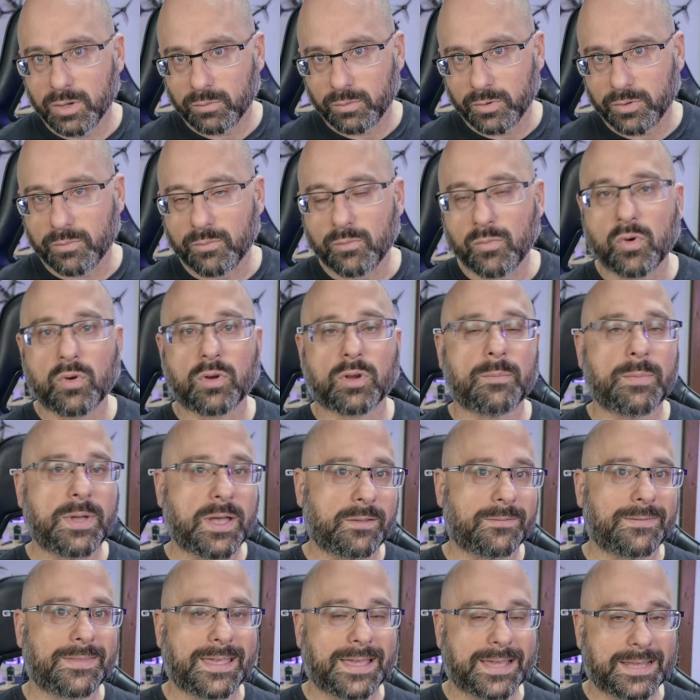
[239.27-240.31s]
with more
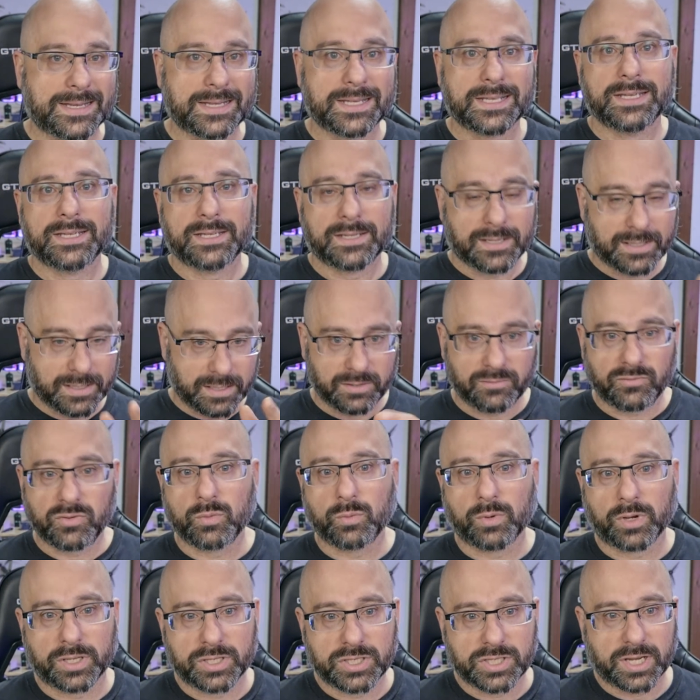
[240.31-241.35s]
about that uh, if
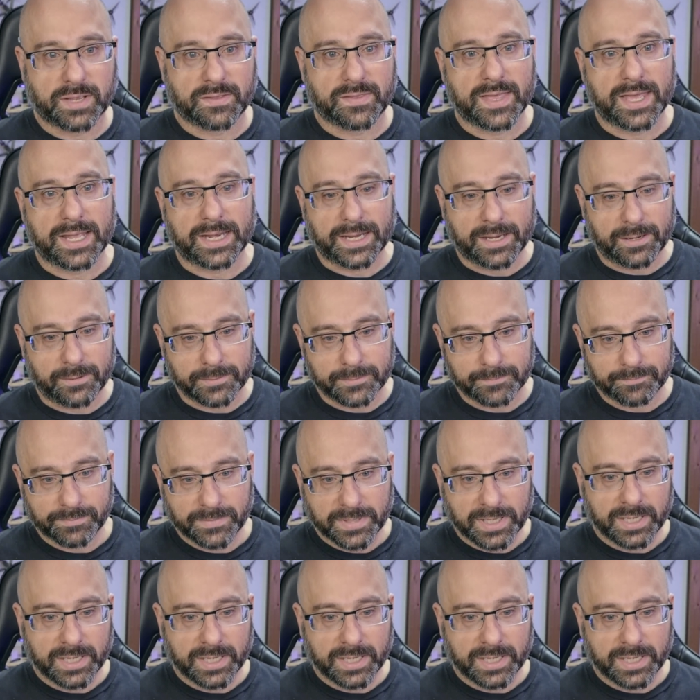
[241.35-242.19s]
you want to check that out.